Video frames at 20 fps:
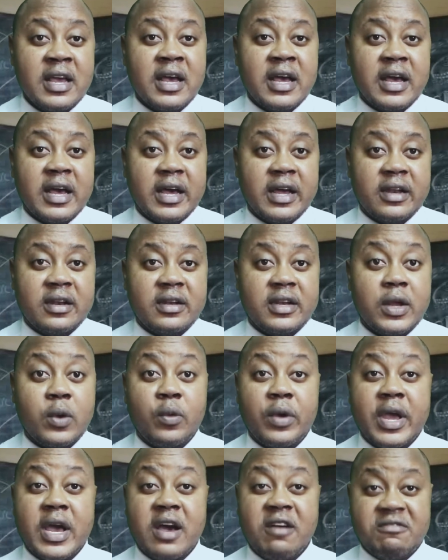and they
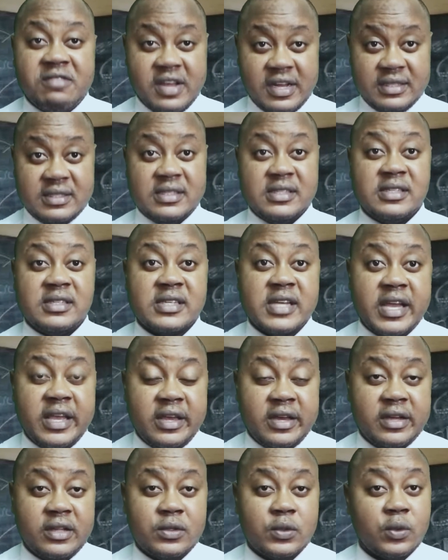will have that
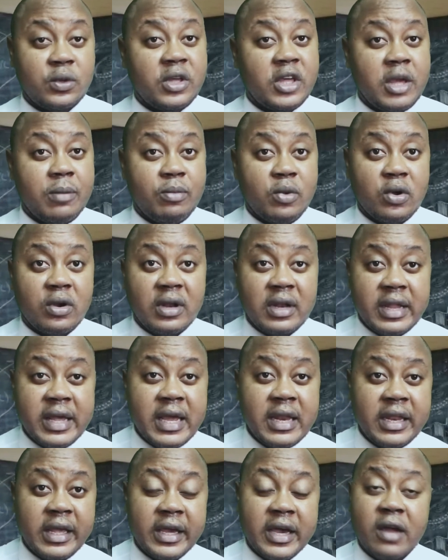desire to keep on
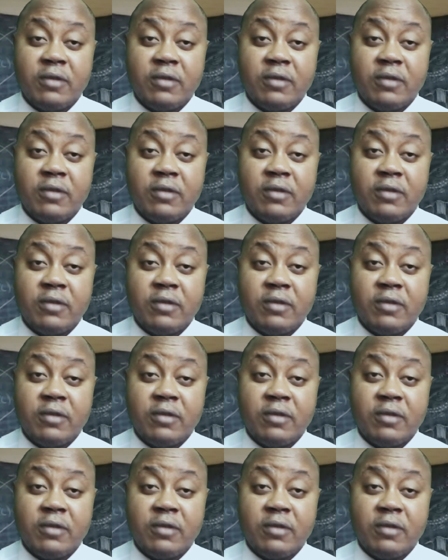learning.